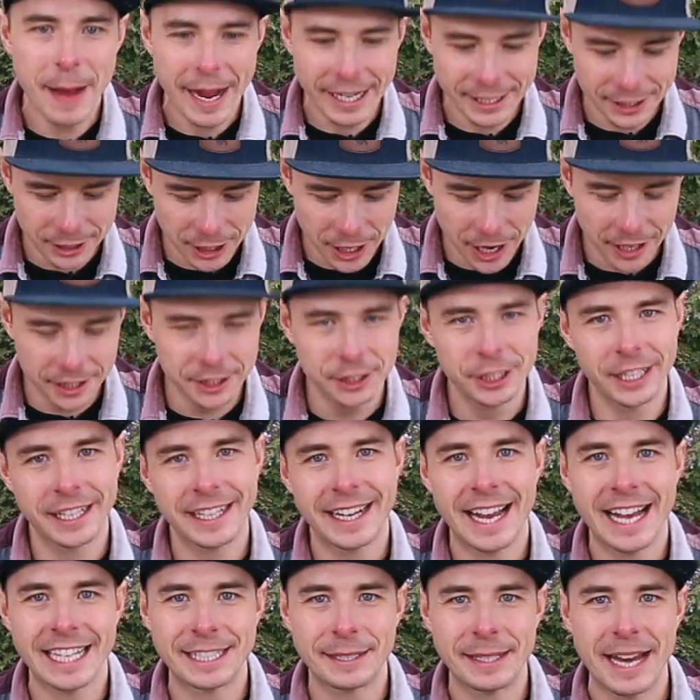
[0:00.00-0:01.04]
spatchcocked
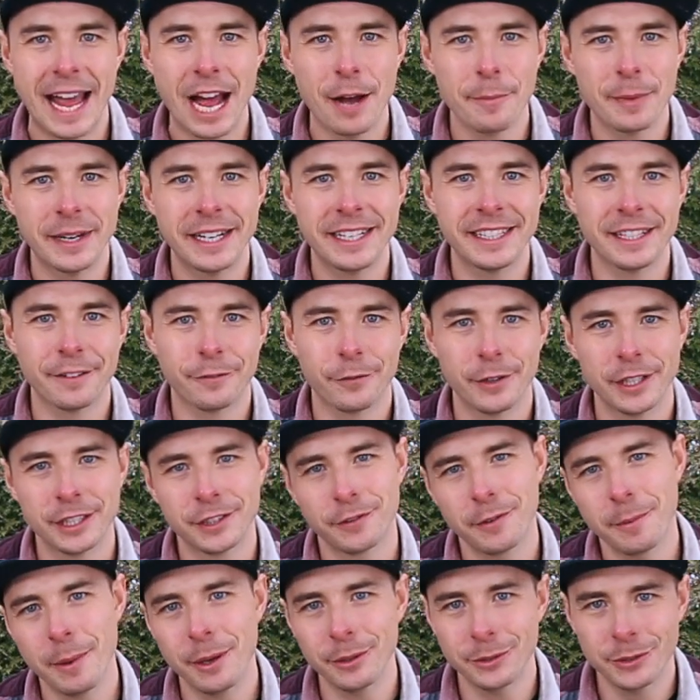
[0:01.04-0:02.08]
chicken has now been in the
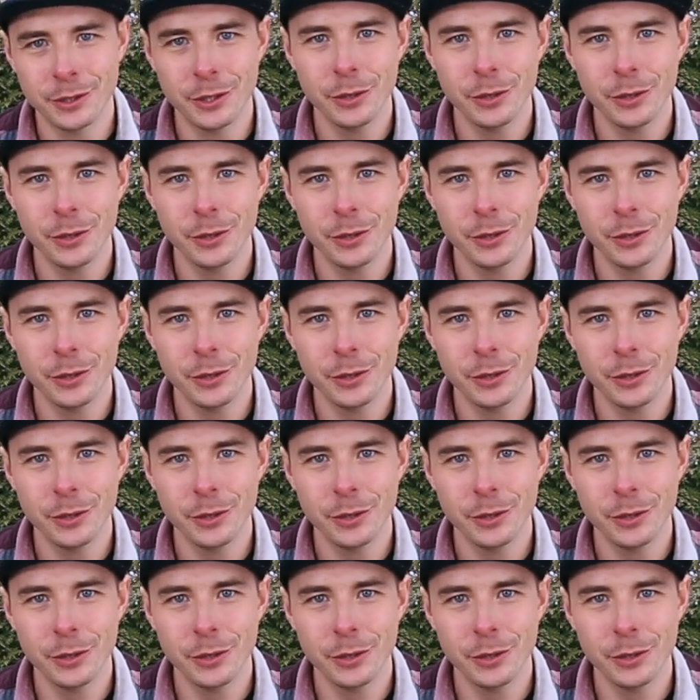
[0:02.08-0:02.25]
fridge for about